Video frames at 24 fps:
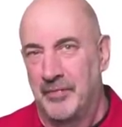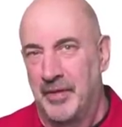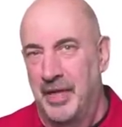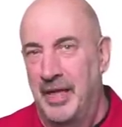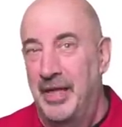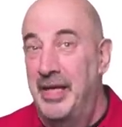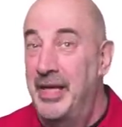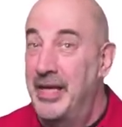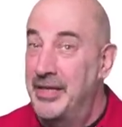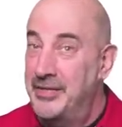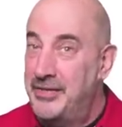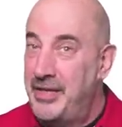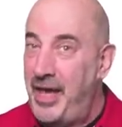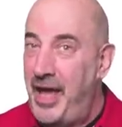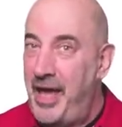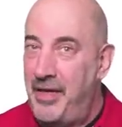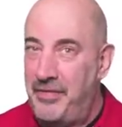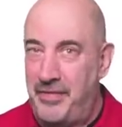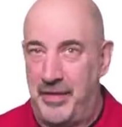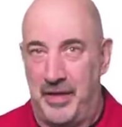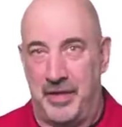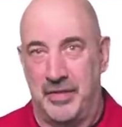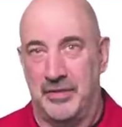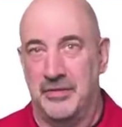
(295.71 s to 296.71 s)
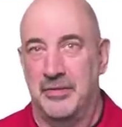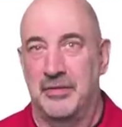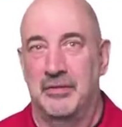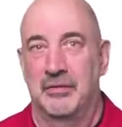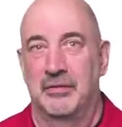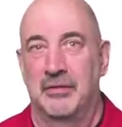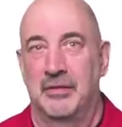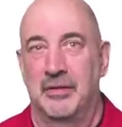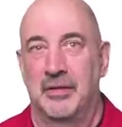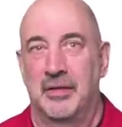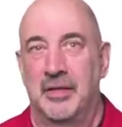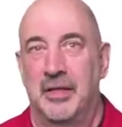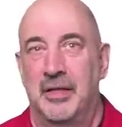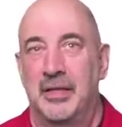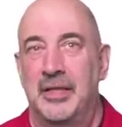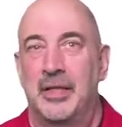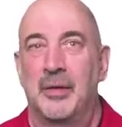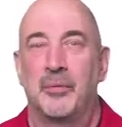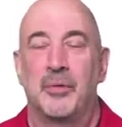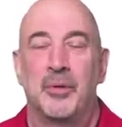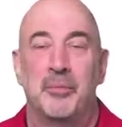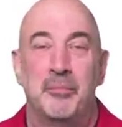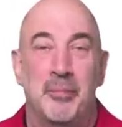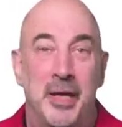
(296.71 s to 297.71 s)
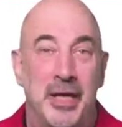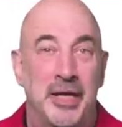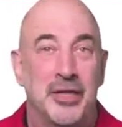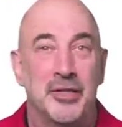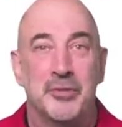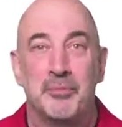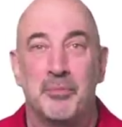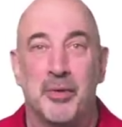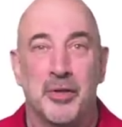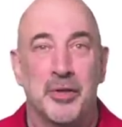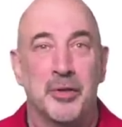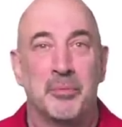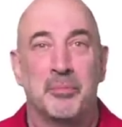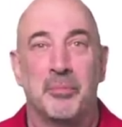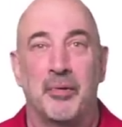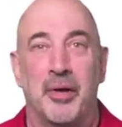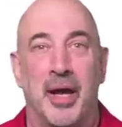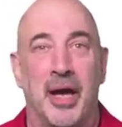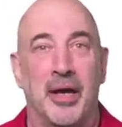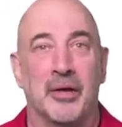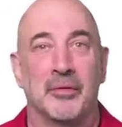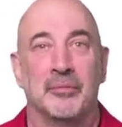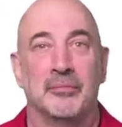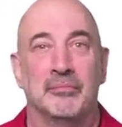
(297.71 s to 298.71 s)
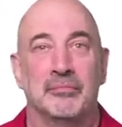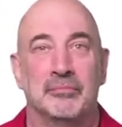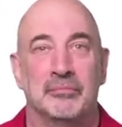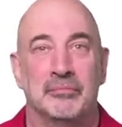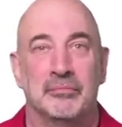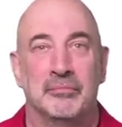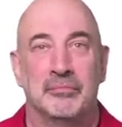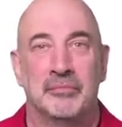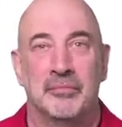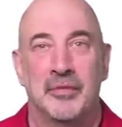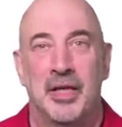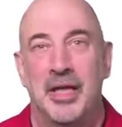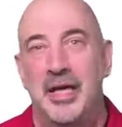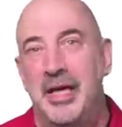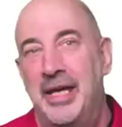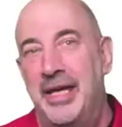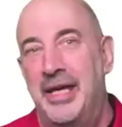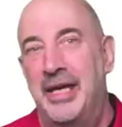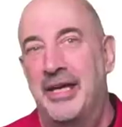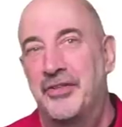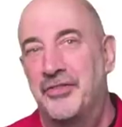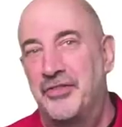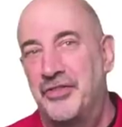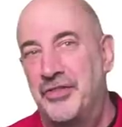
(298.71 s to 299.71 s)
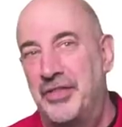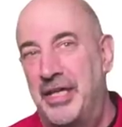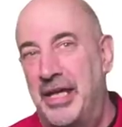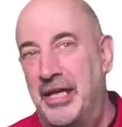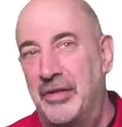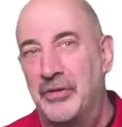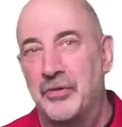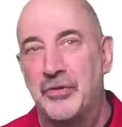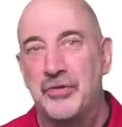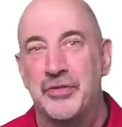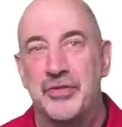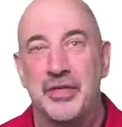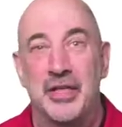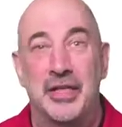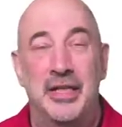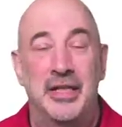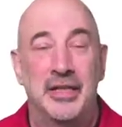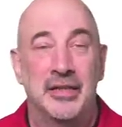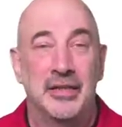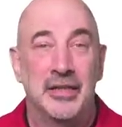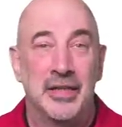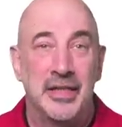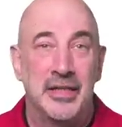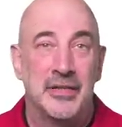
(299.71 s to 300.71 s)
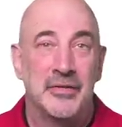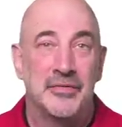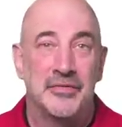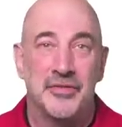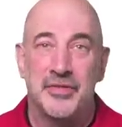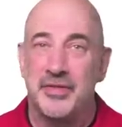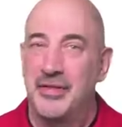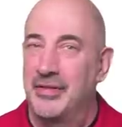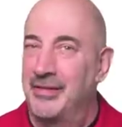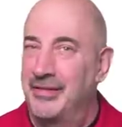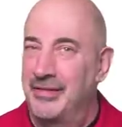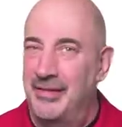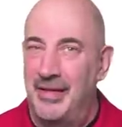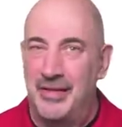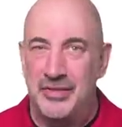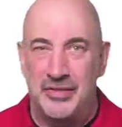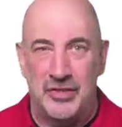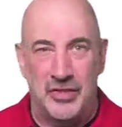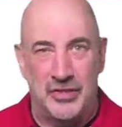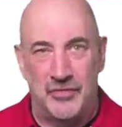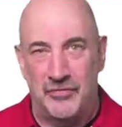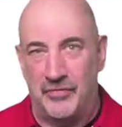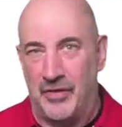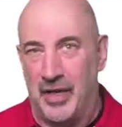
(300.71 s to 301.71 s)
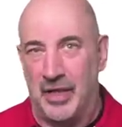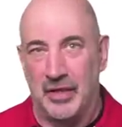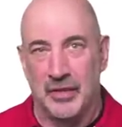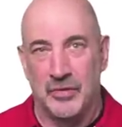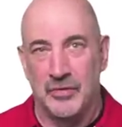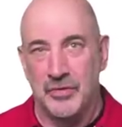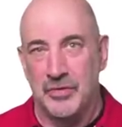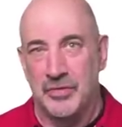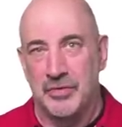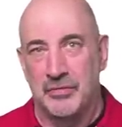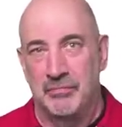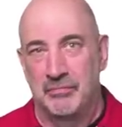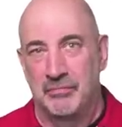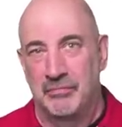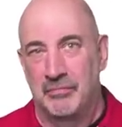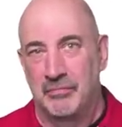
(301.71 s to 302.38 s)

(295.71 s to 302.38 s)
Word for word: He has ethics that would make his mother proud. He has standards that he lives, not just follows.